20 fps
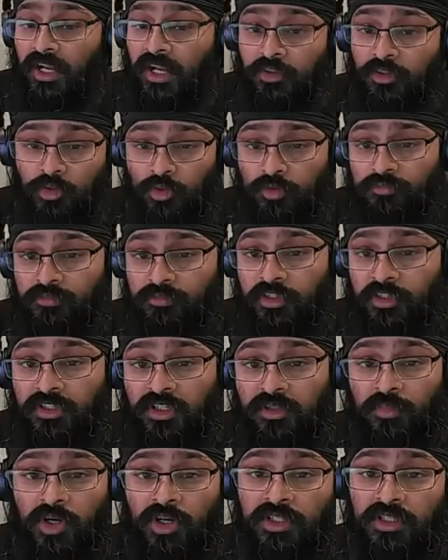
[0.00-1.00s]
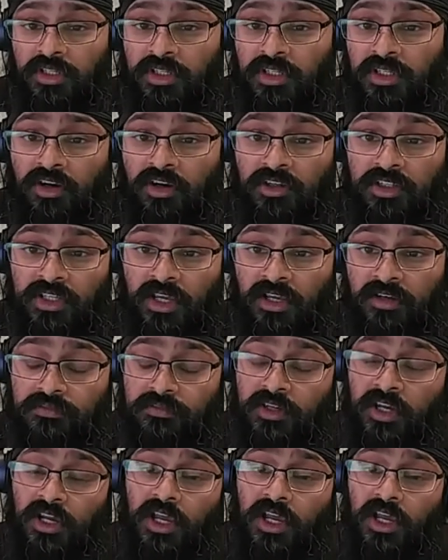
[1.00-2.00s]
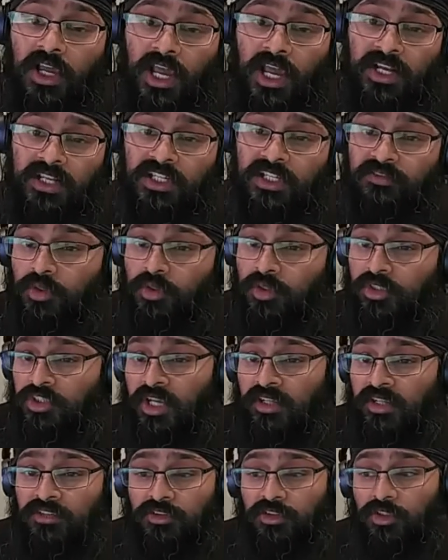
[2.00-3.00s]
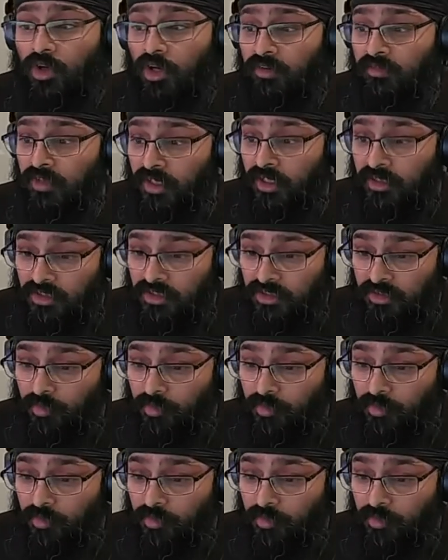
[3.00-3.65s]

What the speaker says: it's all funded by the ERDF. And it gives you a chance to kind of